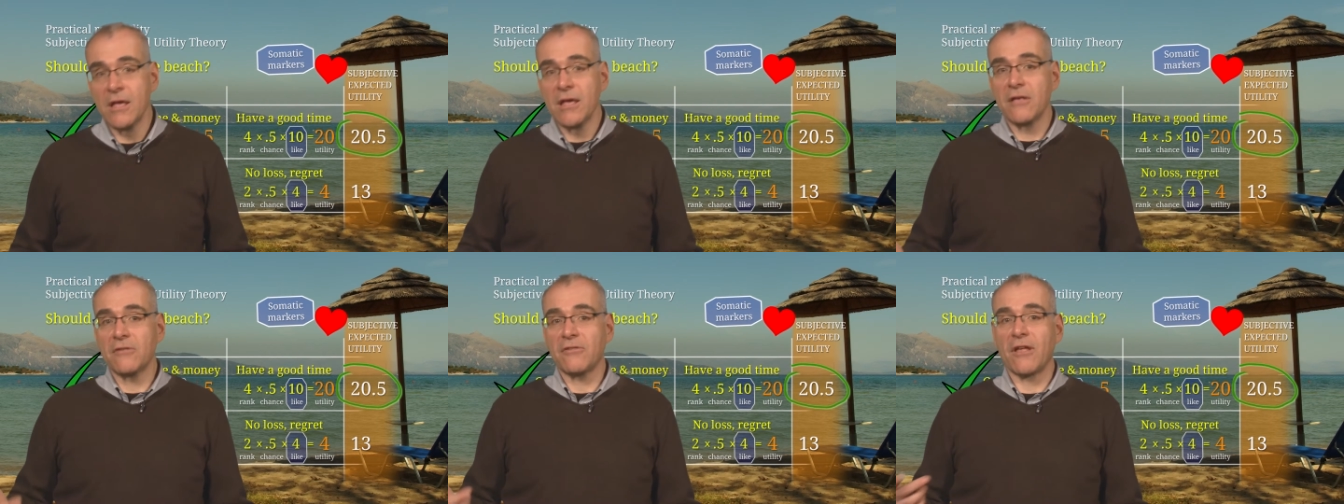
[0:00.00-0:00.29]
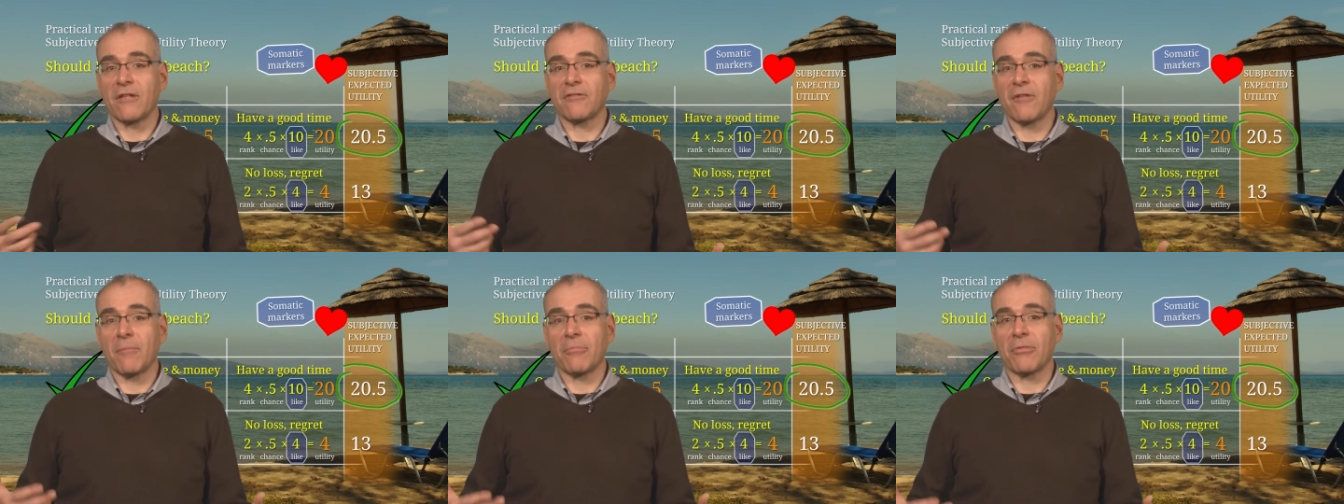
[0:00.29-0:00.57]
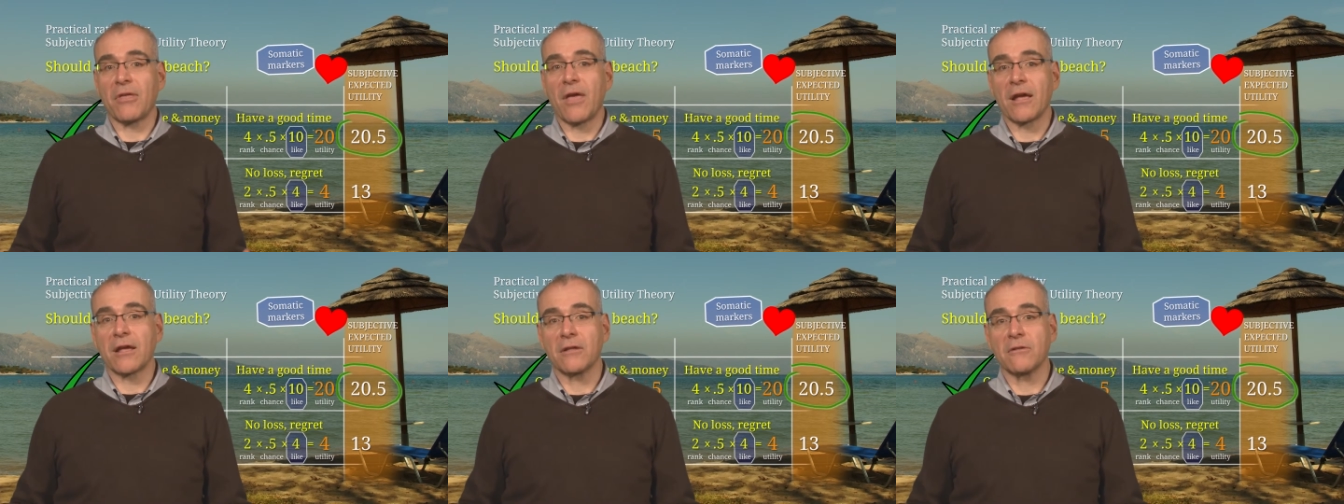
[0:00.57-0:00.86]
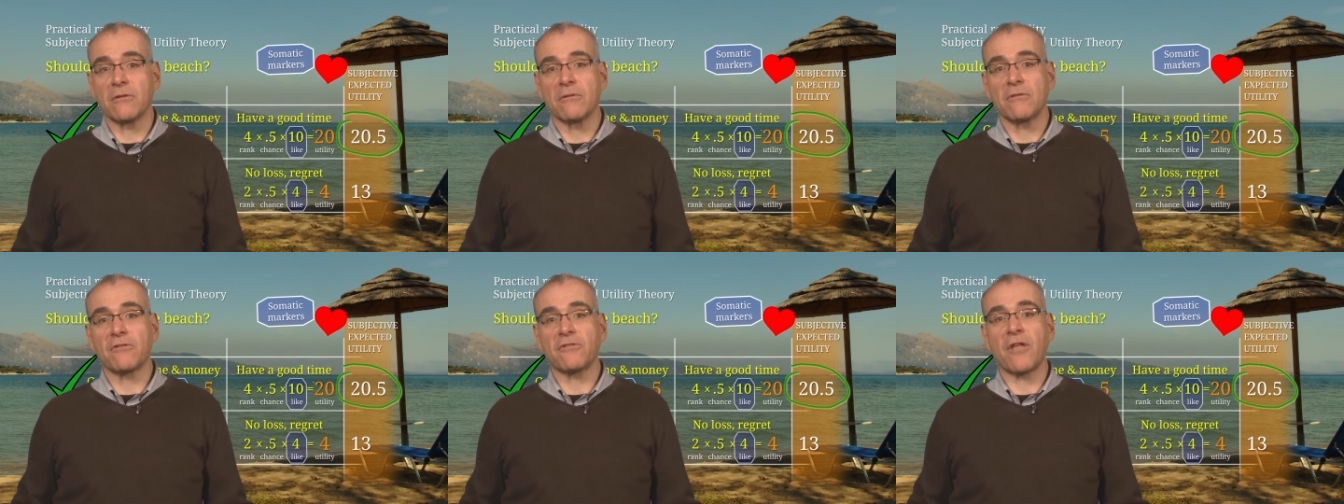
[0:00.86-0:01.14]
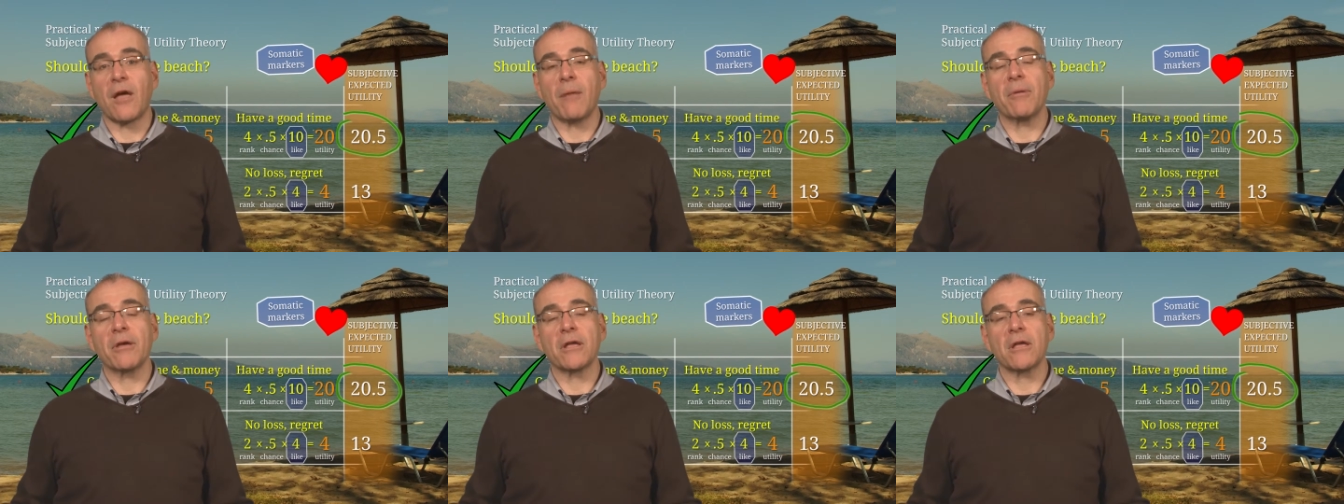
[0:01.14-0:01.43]
Is that something I could
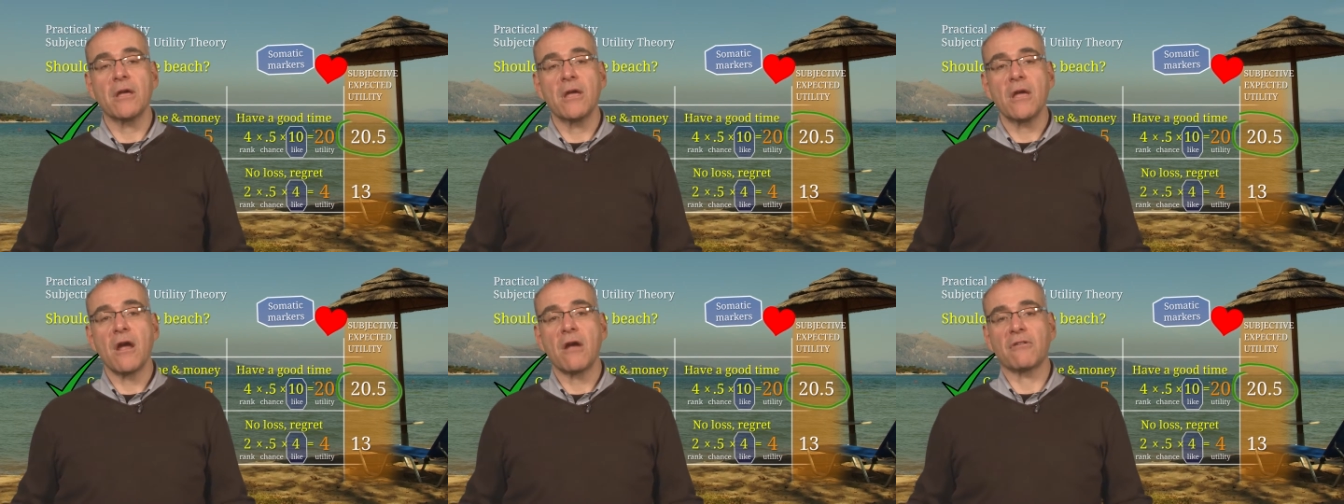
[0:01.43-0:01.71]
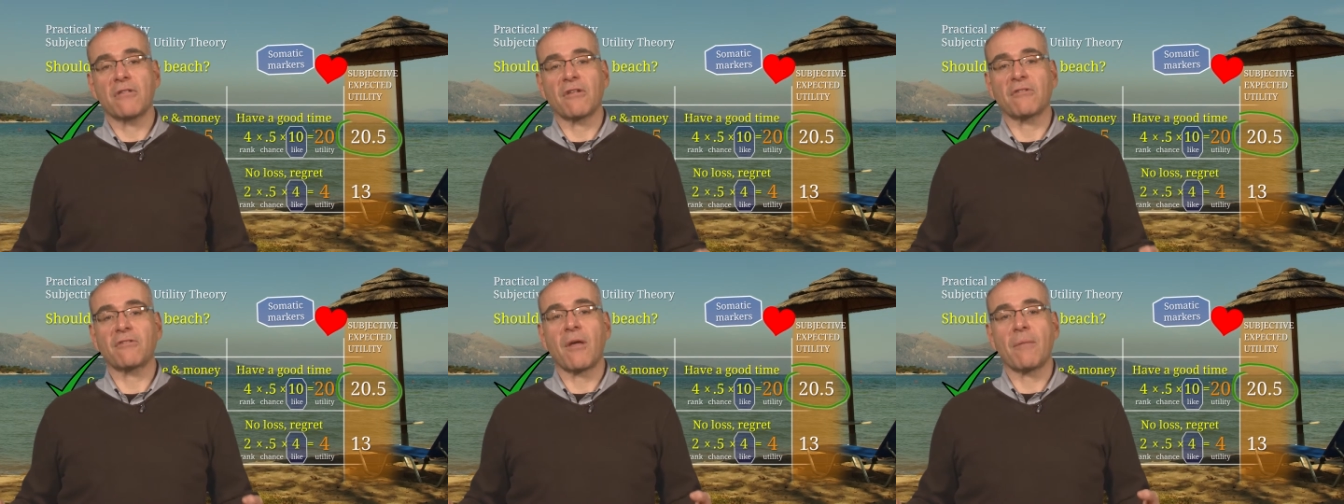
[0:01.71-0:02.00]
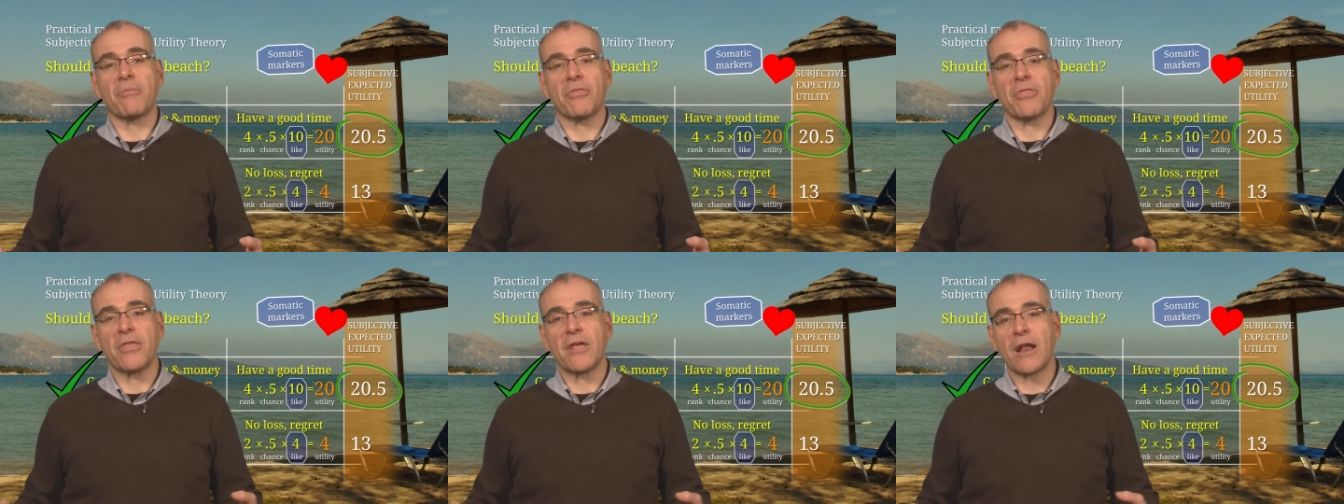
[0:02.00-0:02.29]
stomach? Or is that something